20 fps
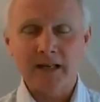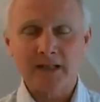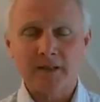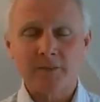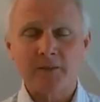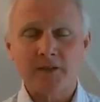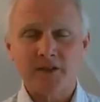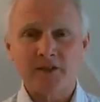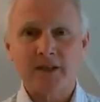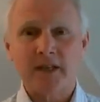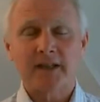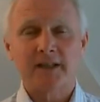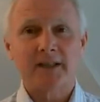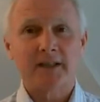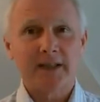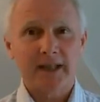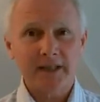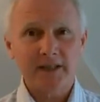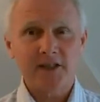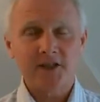Ask them to send
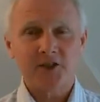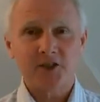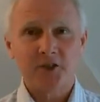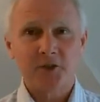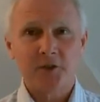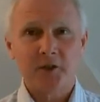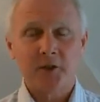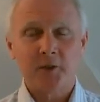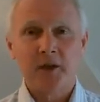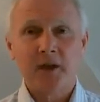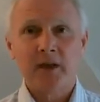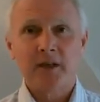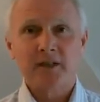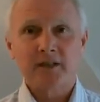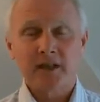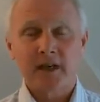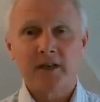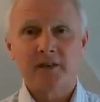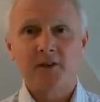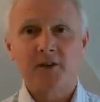a letter to you
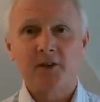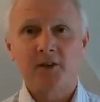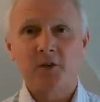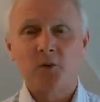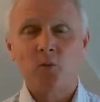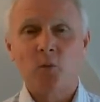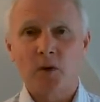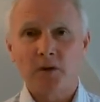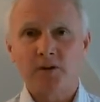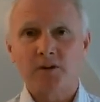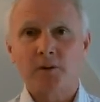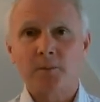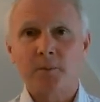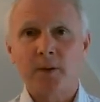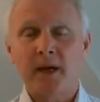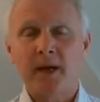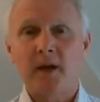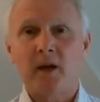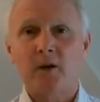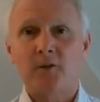saying that you want to
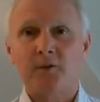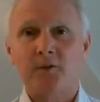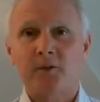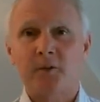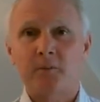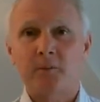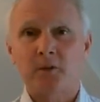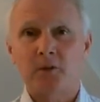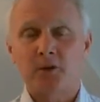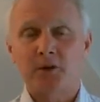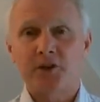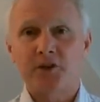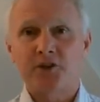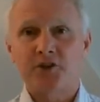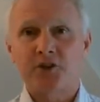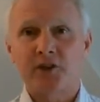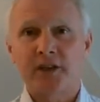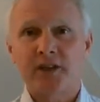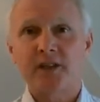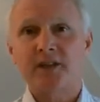pay off the
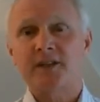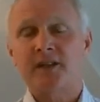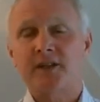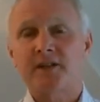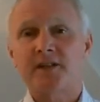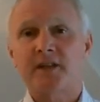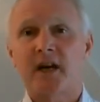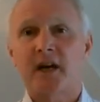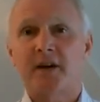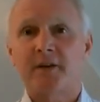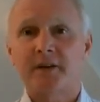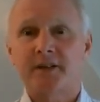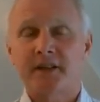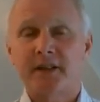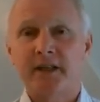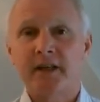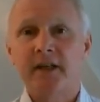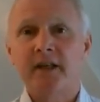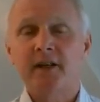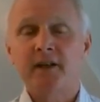mortgage in its
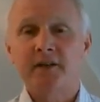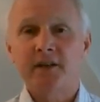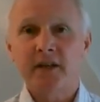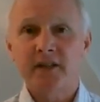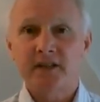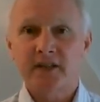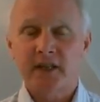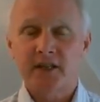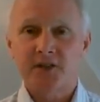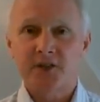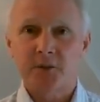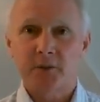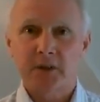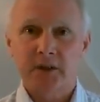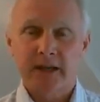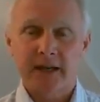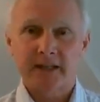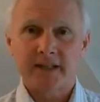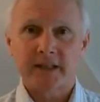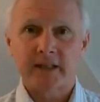entirety. They send you
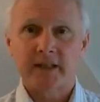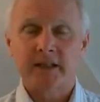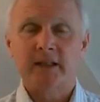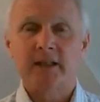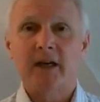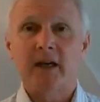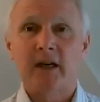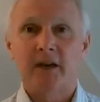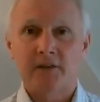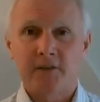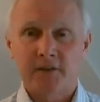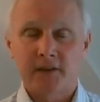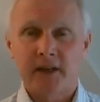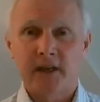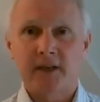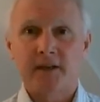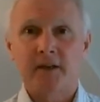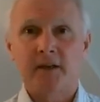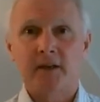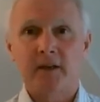a letter and
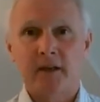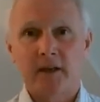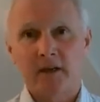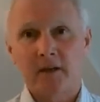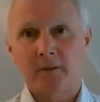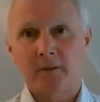then